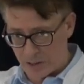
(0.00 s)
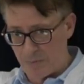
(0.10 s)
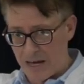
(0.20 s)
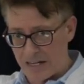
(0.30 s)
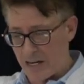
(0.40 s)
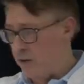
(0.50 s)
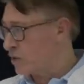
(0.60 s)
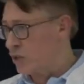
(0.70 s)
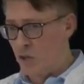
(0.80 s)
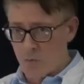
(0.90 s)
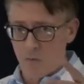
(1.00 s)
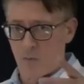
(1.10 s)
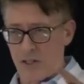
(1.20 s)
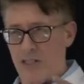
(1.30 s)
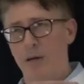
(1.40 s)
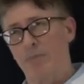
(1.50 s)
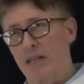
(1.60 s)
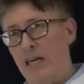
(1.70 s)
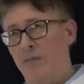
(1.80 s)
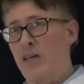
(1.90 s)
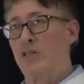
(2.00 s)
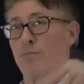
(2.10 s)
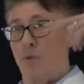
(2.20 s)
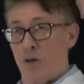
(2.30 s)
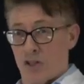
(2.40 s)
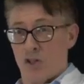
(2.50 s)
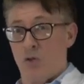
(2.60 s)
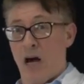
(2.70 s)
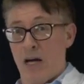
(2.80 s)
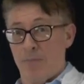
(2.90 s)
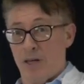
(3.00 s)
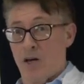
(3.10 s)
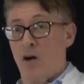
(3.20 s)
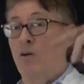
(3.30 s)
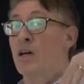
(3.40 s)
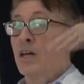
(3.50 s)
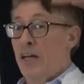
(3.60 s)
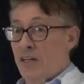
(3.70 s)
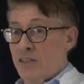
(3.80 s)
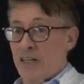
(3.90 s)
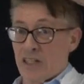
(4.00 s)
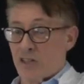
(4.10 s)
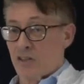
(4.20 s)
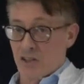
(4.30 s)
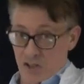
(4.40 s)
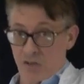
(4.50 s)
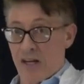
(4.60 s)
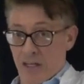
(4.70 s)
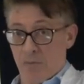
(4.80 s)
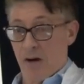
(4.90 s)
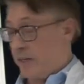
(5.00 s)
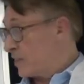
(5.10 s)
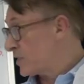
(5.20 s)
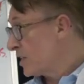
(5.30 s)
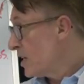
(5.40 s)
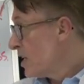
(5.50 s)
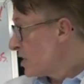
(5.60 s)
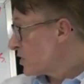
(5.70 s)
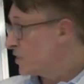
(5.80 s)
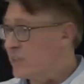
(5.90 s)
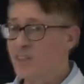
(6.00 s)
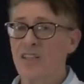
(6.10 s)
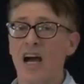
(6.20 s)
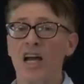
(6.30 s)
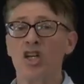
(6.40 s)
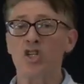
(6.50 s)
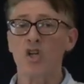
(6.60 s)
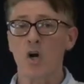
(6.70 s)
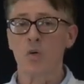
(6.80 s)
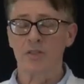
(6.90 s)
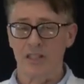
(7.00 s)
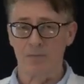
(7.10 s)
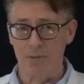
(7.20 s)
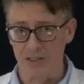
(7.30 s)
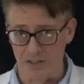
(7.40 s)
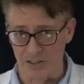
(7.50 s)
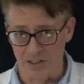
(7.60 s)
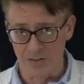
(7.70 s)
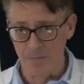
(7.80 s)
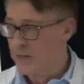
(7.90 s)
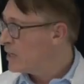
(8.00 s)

this man here, 2 of which I believe he's brought to IPO, International, the trading markets. So this guy knows his business.